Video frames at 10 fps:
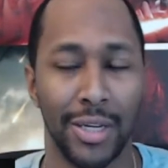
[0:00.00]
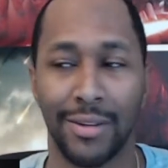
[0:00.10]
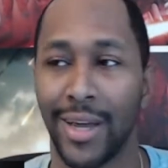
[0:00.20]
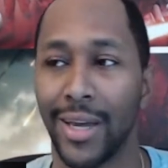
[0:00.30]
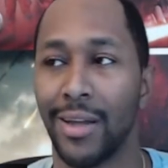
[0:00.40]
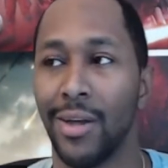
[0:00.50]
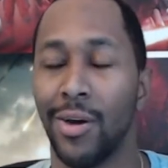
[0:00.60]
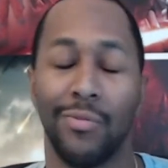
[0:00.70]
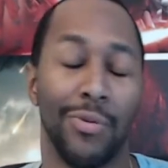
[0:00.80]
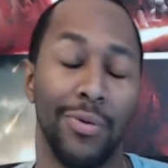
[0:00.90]
It's like,
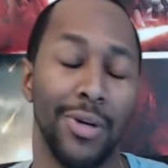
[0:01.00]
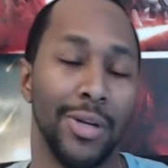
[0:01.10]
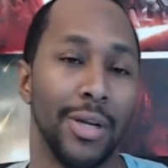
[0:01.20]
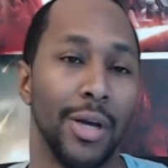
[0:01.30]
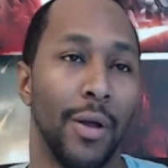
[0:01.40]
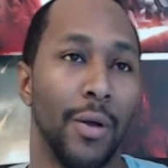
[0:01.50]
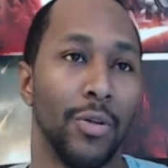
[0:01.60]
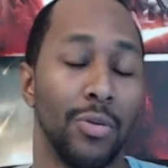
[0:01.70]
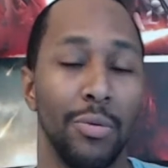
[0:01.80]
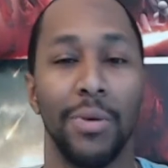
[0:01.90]
for one,
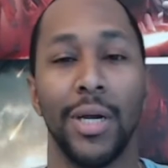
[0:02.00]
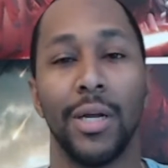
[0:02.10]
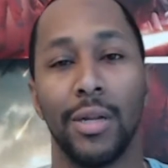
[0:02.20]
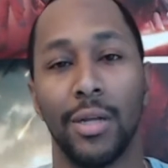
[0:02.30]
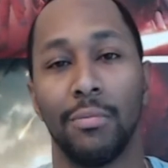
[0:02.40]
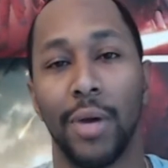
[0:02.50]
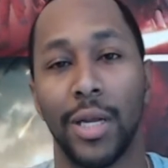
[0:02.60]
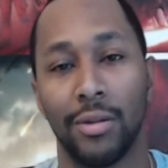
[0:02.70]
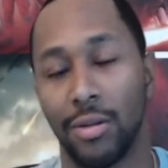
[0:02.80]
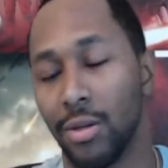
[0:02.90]
Superman and Man
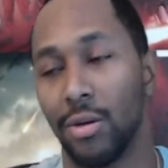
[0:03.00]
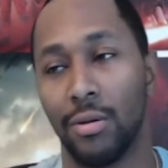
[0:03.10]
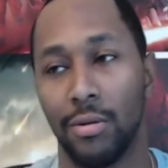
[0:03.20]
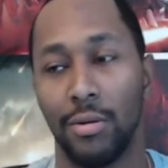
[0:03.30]
of Steel,